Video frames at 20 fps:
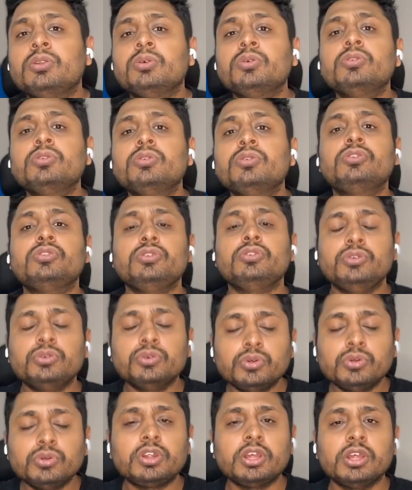those
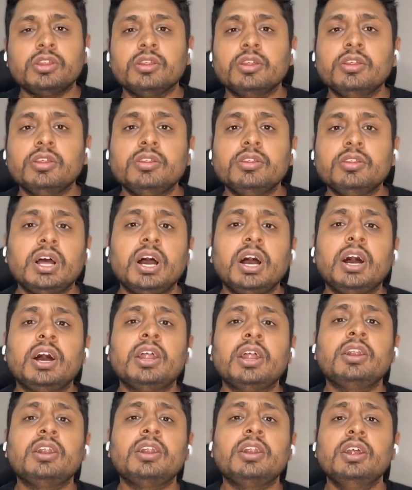use cases
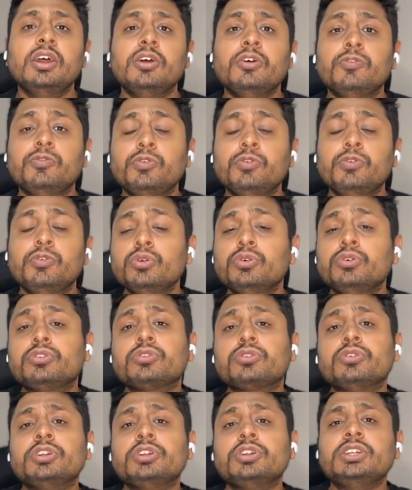are few use
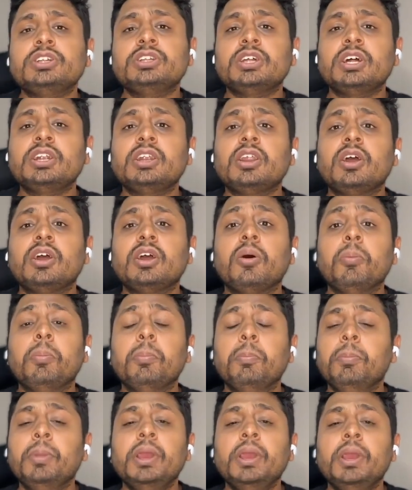cases that
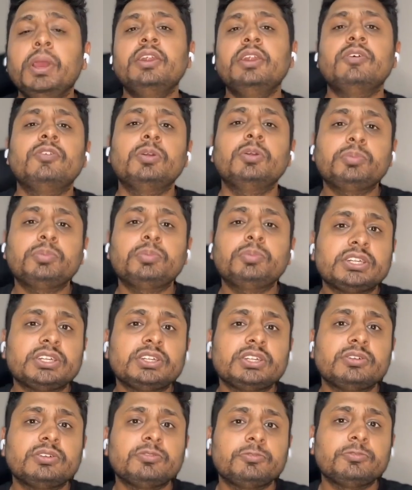many
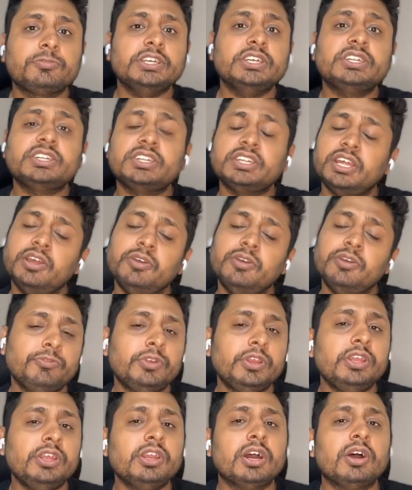developers face
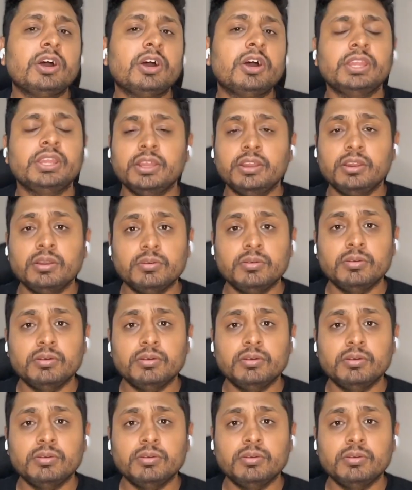every now and then.